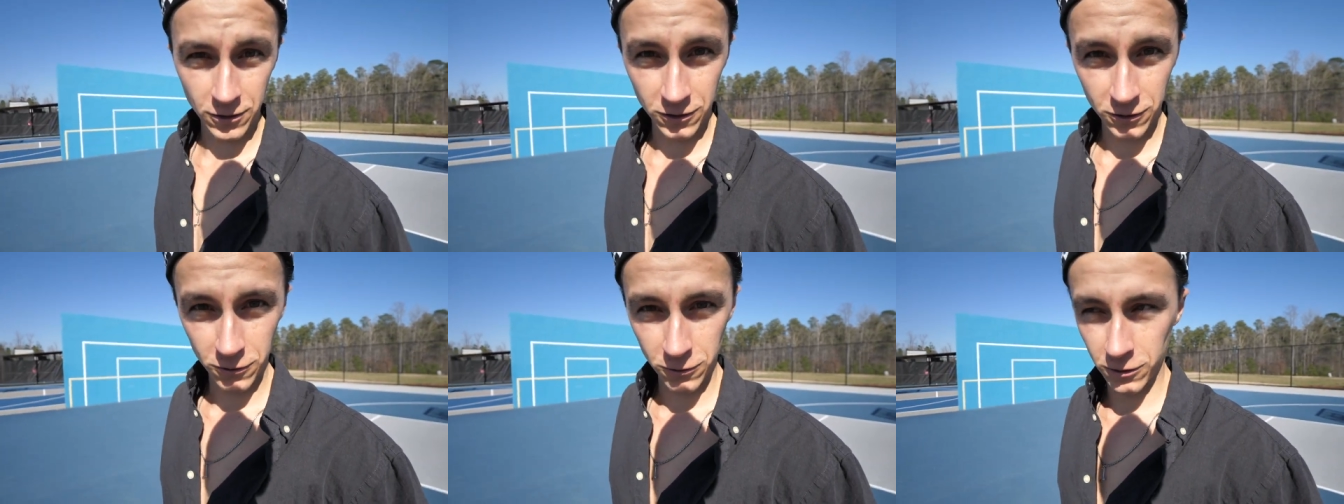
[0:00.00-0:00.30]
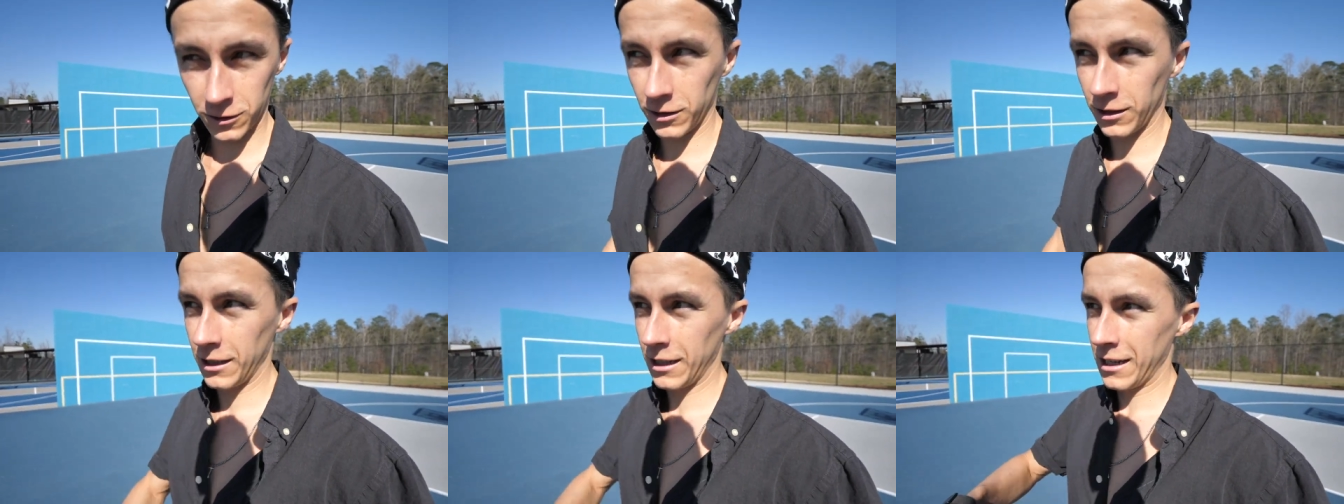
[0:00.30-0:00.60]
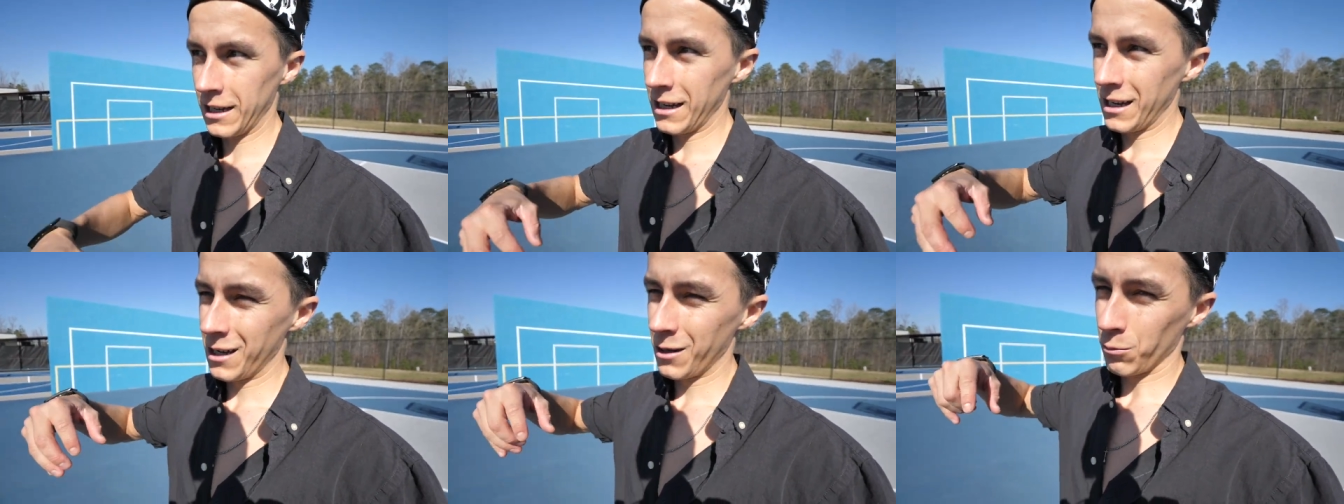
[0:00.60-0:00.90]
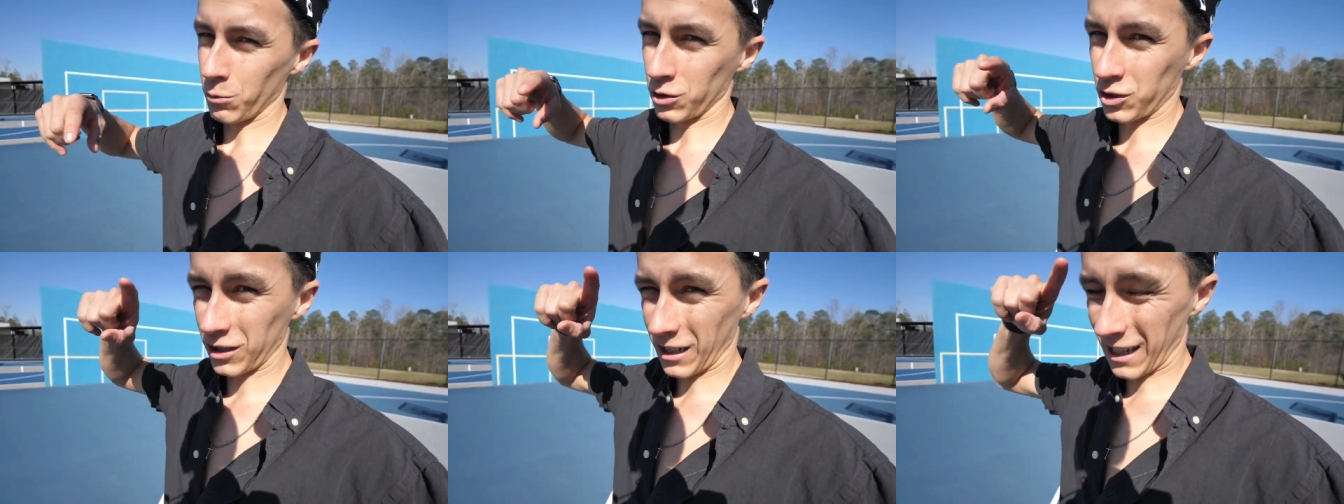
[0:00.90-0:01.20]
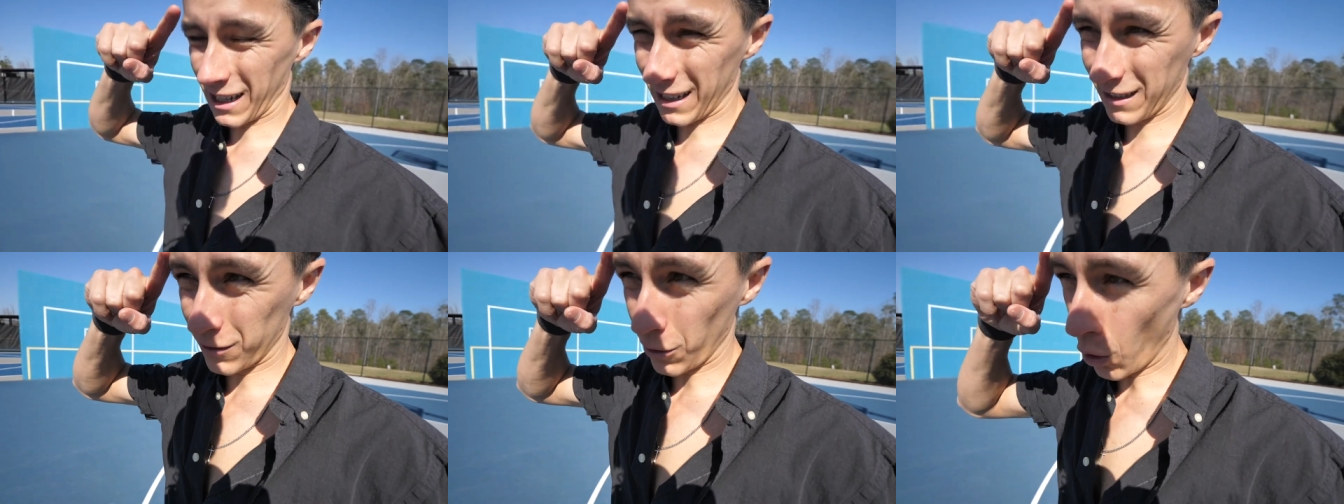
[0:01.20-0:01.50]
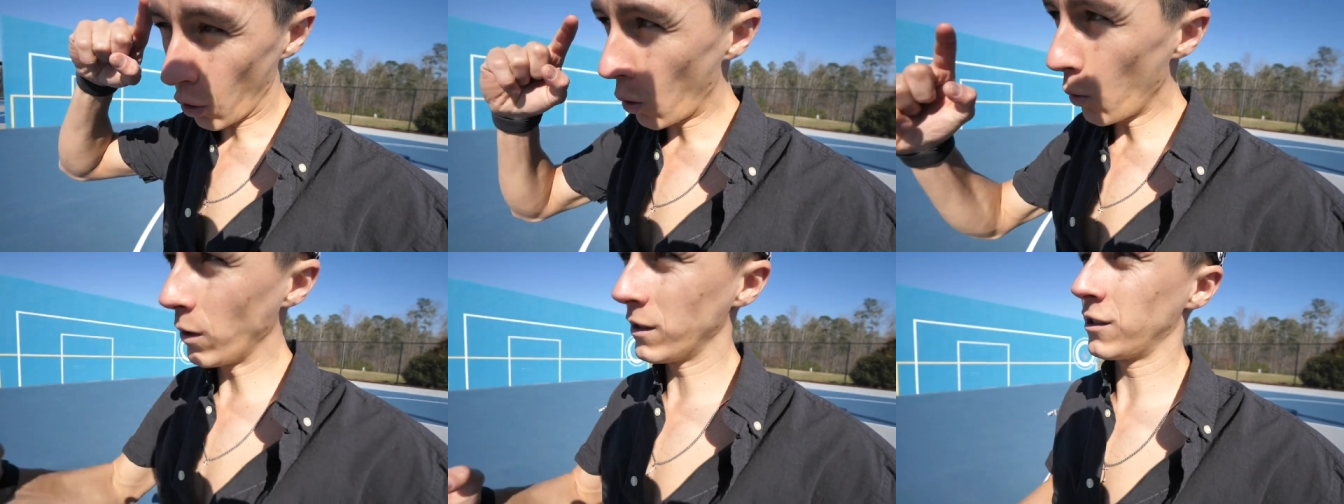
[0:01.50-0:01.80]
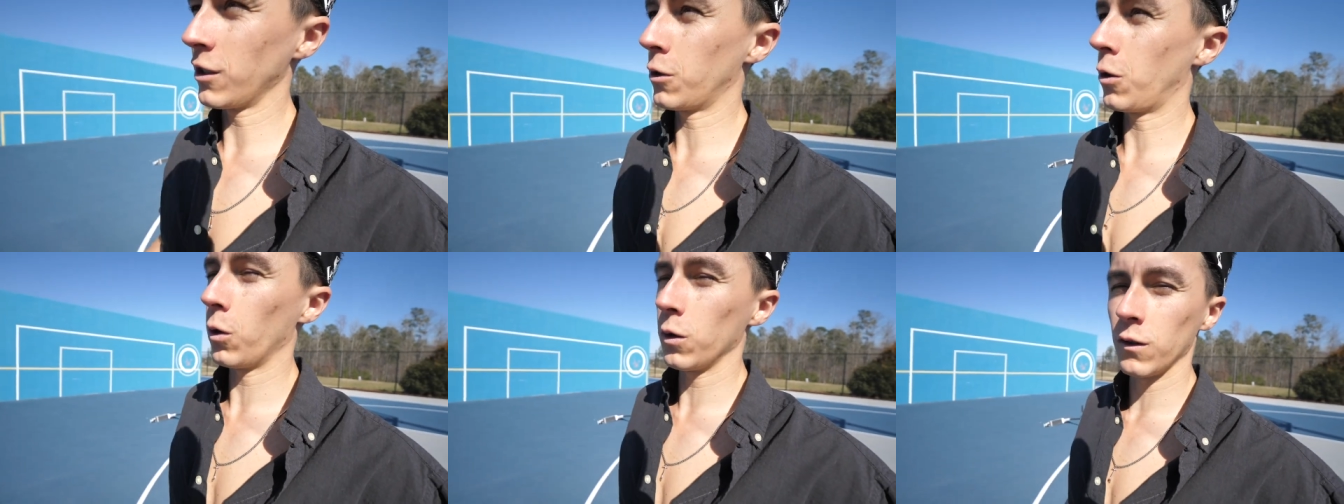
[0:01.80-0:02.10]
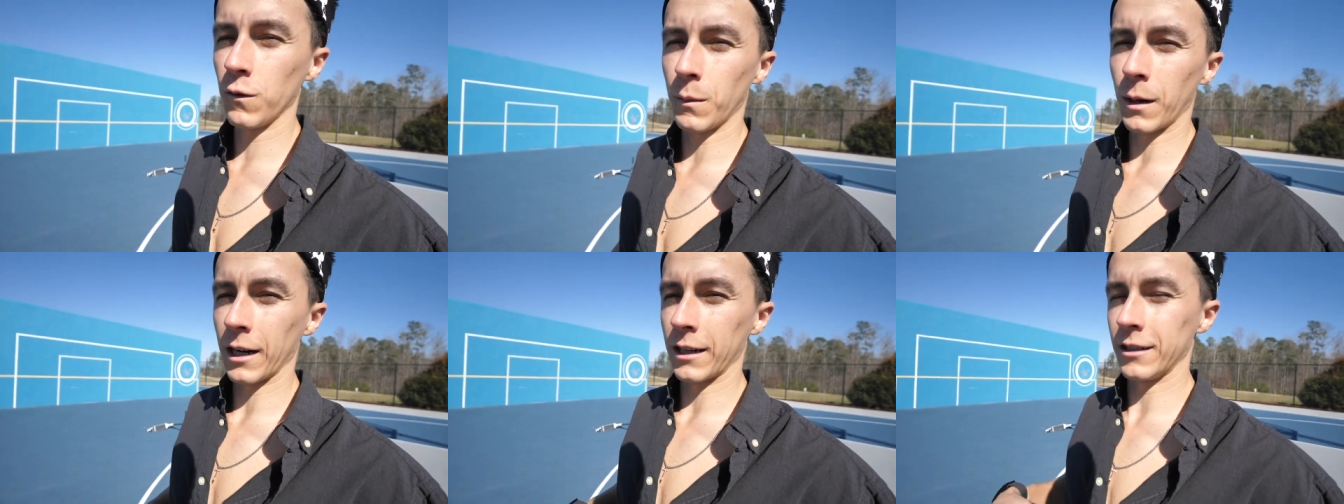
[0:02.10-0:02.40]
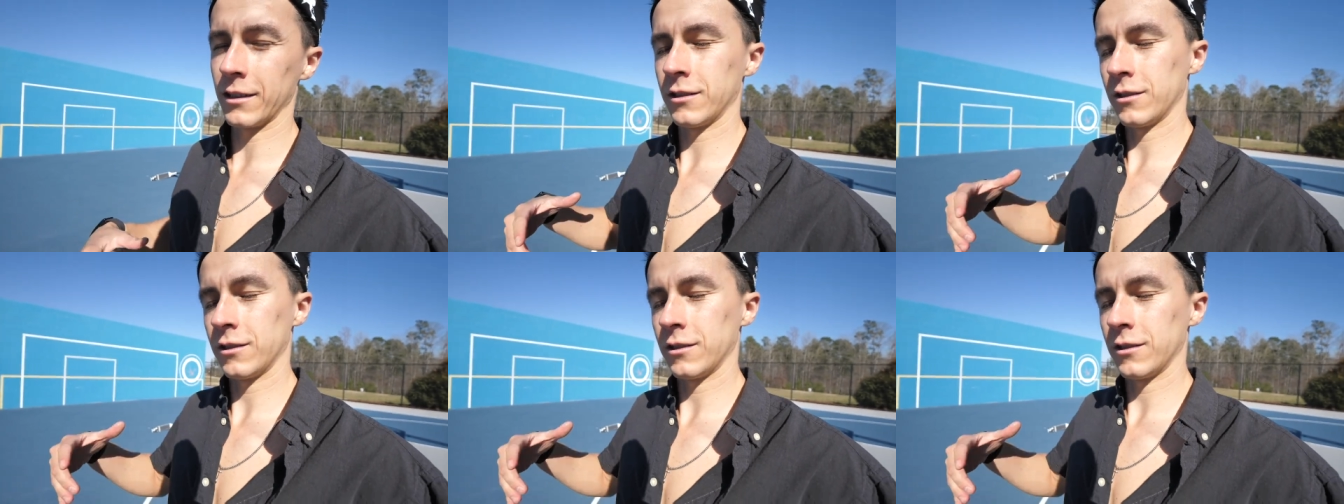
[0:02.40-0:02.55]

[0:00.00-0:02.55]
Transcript: scooter, which is always a goal of mine.